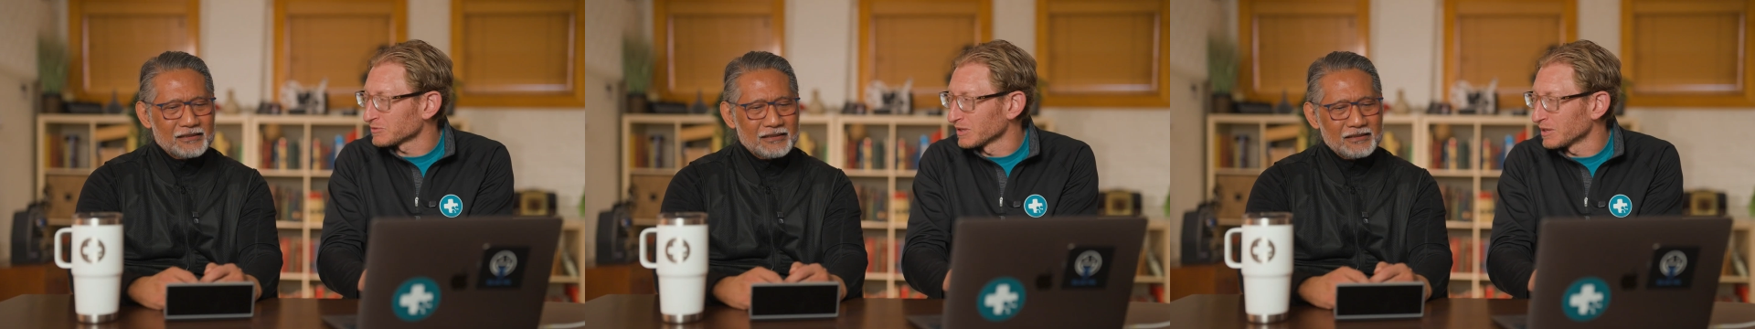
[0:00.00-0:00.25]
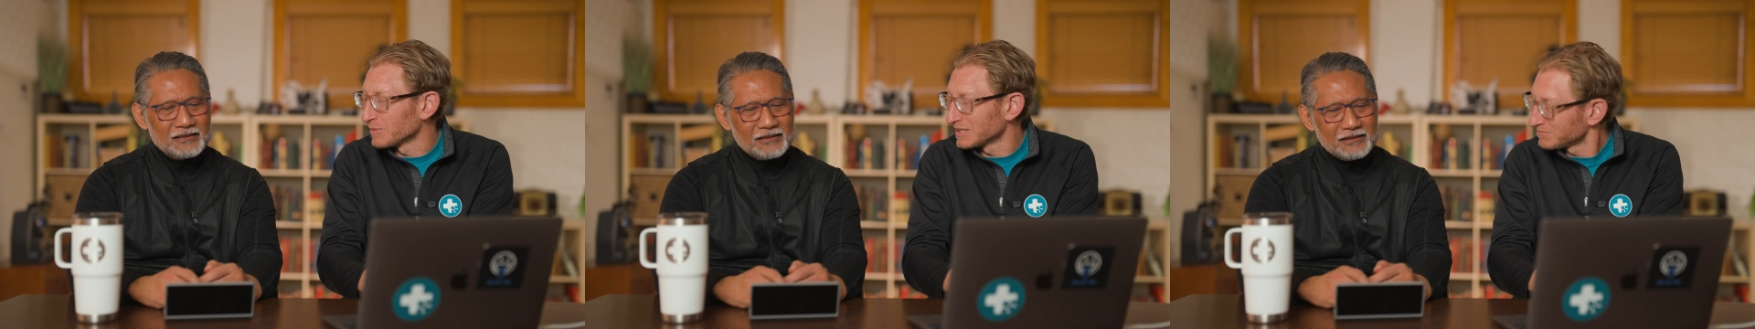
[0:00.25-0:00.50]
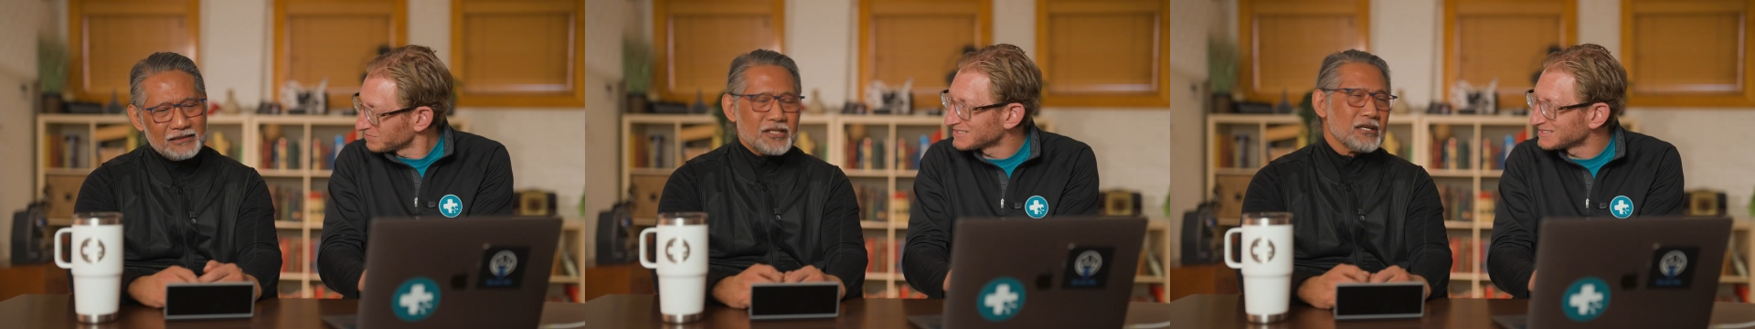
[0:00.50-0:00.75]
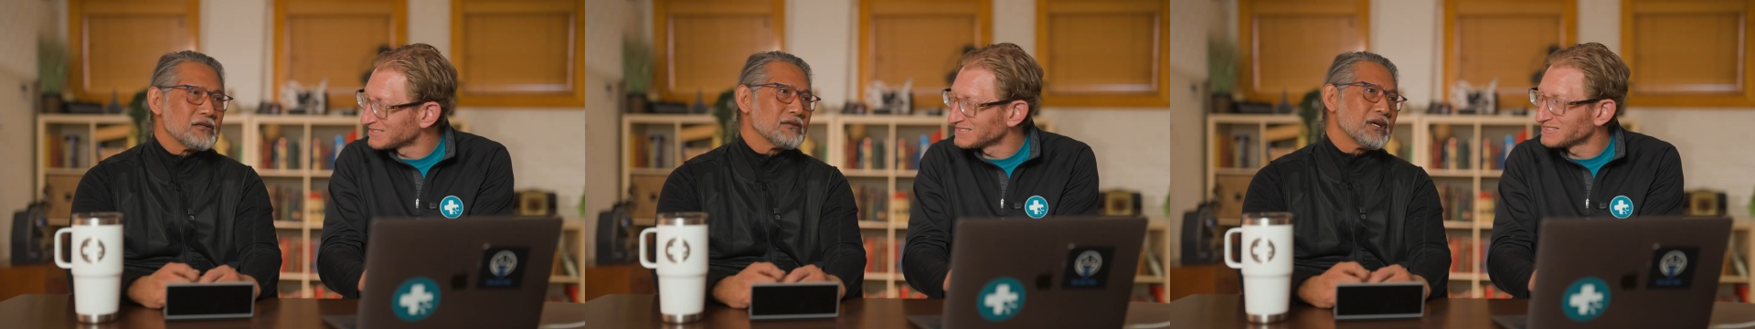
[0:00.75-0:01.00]
Speaker 1: us really. But
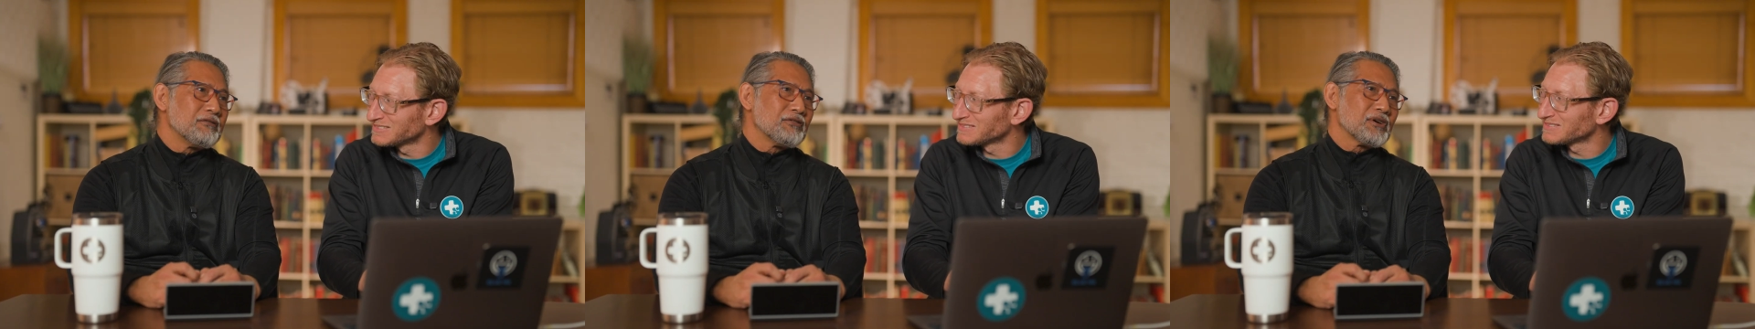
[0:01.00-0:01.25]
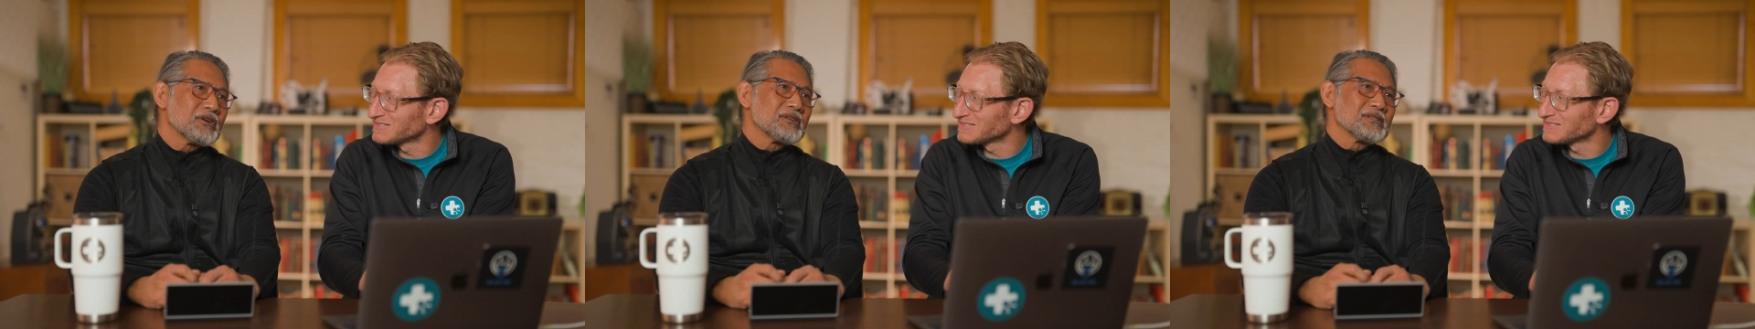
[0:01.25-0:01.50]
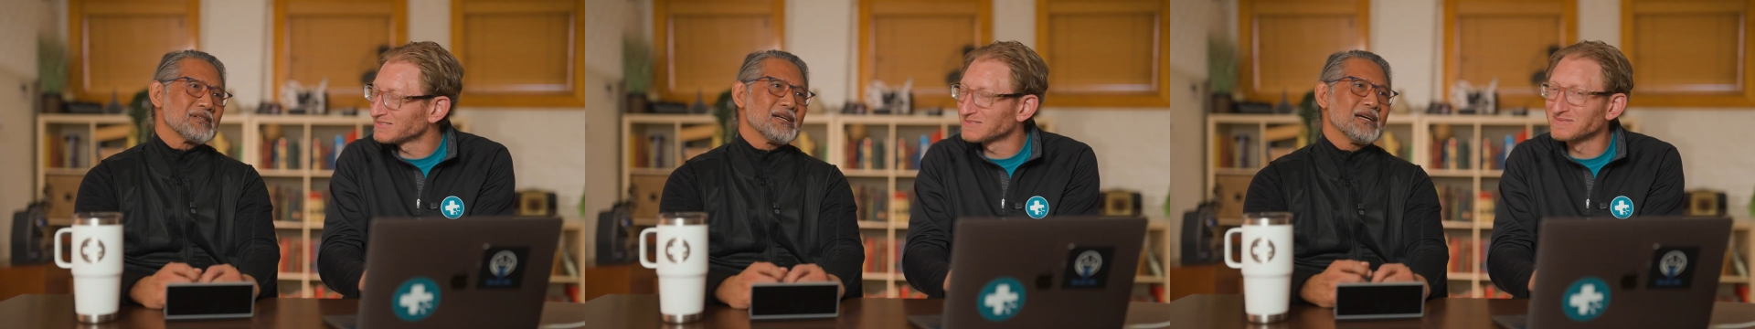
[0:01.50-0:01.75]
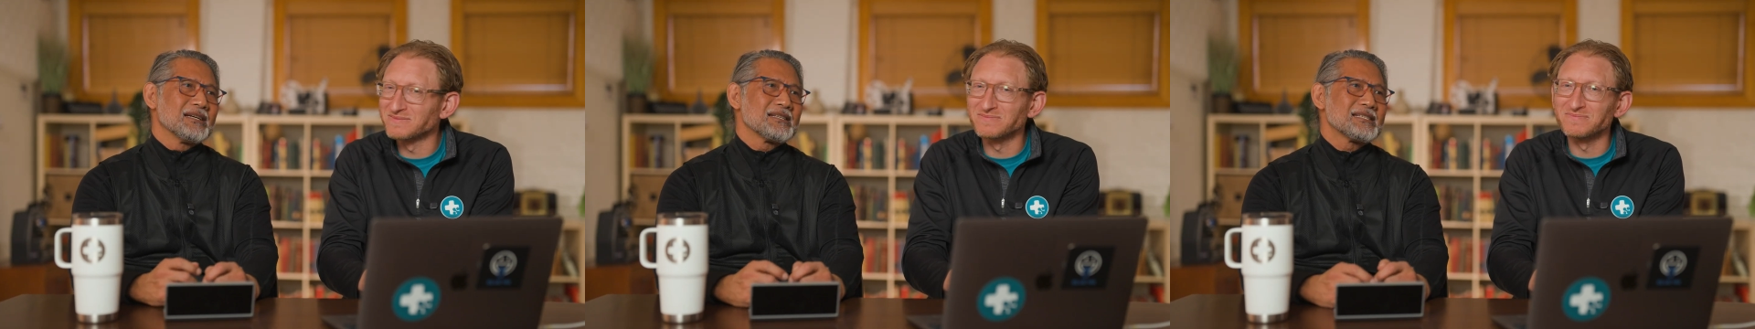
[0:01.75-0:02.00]
Speaker 2: so if you're
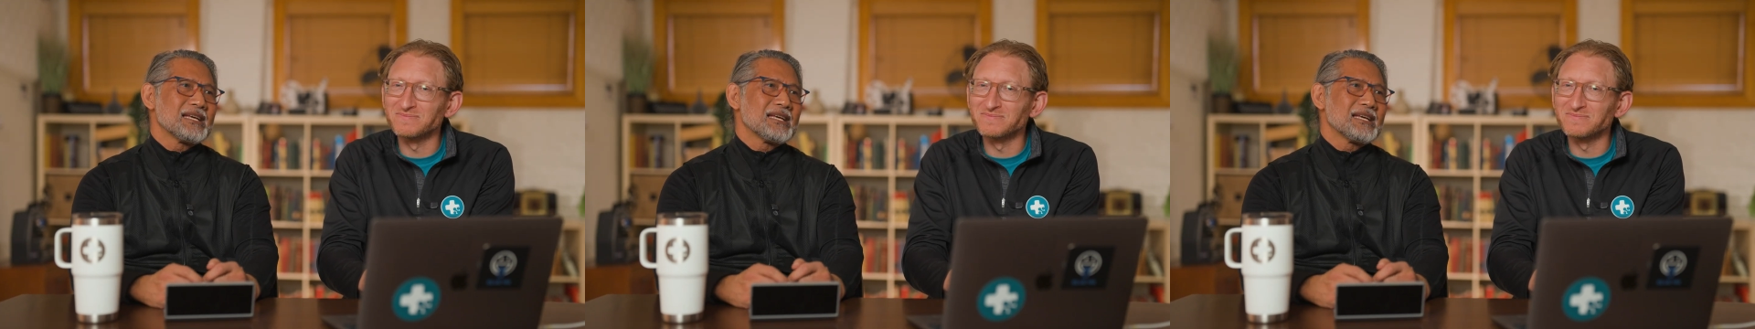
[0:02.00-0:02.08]
uh,